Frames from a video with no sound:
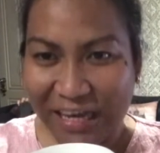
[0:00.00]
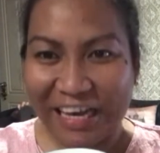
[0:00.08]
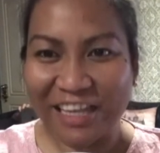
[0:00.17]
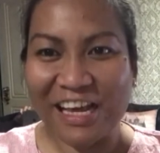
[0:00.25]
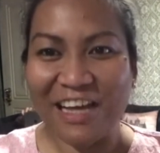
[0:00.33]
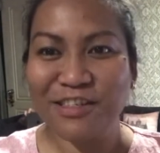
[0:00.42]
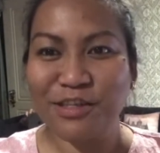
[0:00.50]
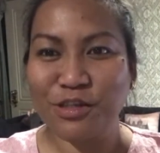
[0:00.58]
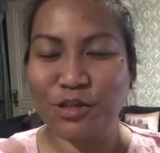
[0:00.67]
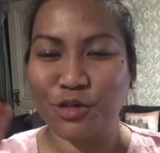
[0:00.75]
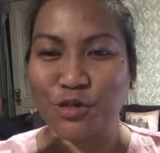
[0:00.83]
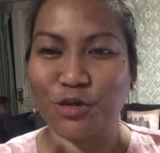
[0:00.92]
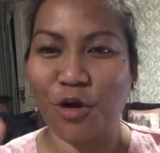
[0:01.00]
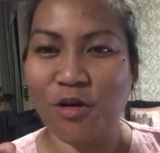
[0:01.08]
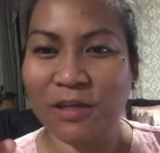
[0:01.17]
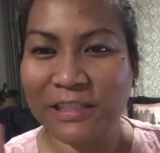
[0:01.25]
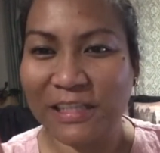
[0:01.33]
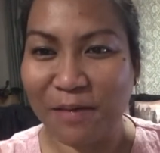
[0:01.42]
It has a
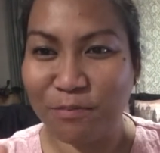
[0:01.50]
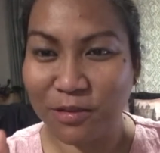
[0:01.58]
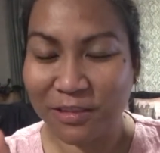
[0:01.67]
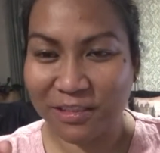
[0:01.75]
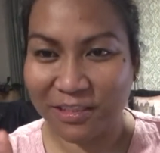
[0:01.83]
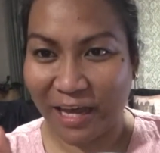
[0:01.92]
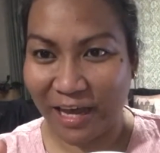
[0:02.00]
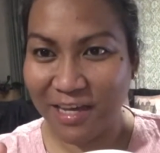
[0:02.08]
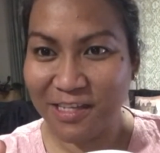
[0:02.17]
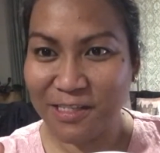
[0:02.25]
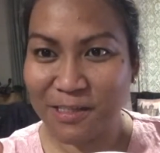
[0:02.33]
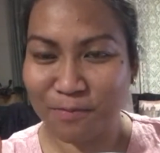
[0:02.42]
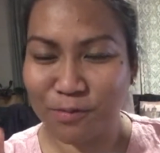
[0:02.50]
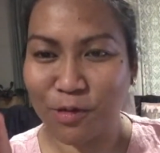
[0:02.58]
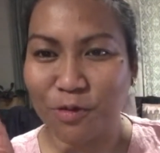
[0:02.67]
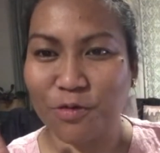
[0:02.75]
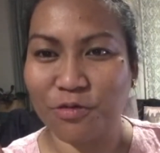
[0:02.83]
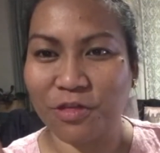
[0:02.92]
strong lemony taste, so
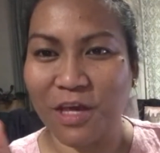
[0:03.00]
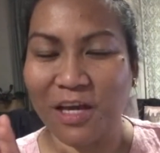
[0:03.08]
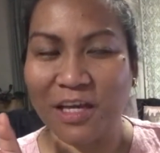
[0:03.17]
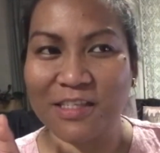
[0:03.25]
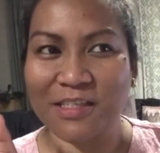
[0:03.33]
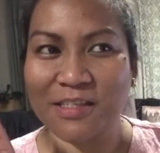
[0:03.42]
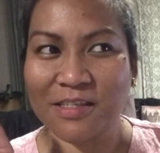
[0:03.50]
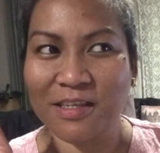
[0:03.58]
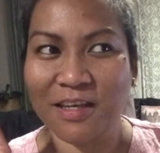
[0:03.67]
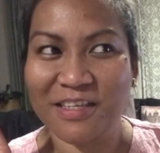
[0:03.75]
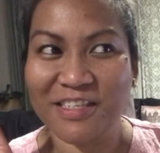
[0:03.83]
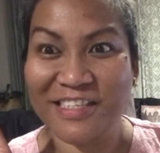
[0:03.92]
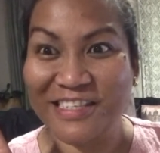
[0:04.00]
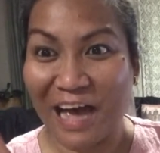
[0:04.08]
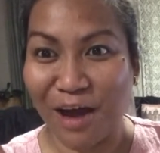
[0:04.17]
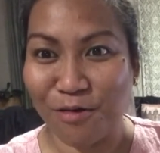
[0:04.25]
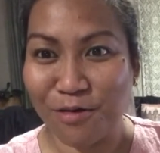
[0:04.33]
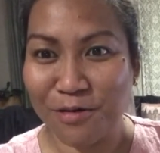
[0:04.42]
you think it's
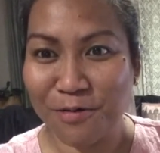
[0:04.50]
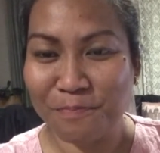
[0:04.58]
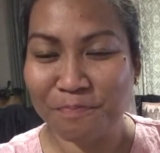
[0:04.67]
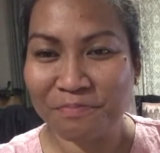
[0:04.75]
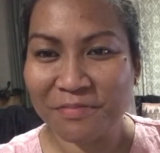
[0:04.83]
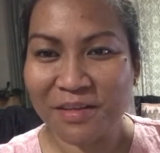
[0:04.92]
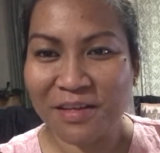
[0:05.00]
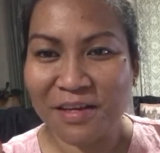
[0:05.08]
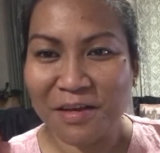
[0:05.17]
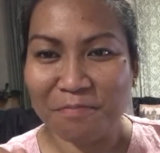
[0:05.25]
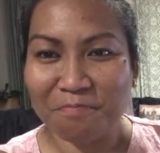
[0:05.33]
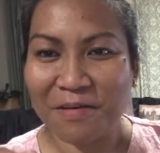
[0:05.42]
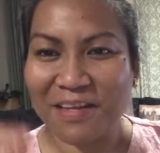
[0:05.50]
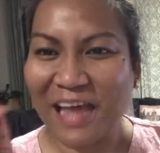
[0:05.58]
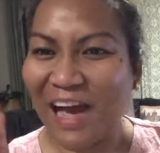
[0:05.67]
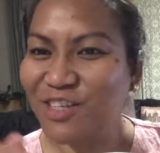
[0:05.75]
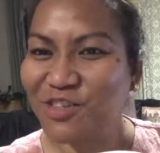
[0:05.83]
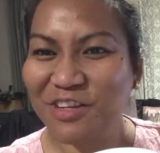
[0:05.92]
sour, but
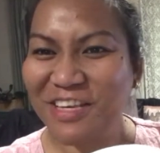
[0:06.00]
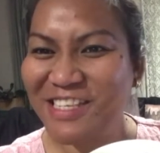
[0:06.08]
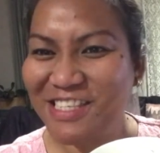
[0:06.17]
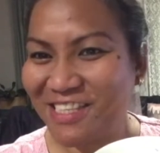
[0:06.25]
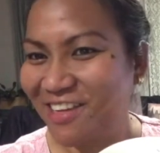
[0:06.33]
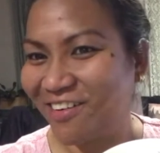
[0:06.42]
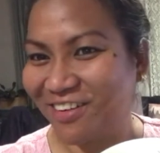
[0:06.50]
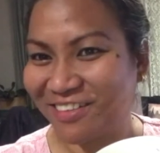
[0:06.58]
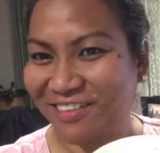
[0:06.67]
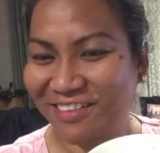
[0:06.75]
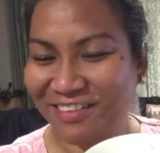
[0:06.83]
actually it's not.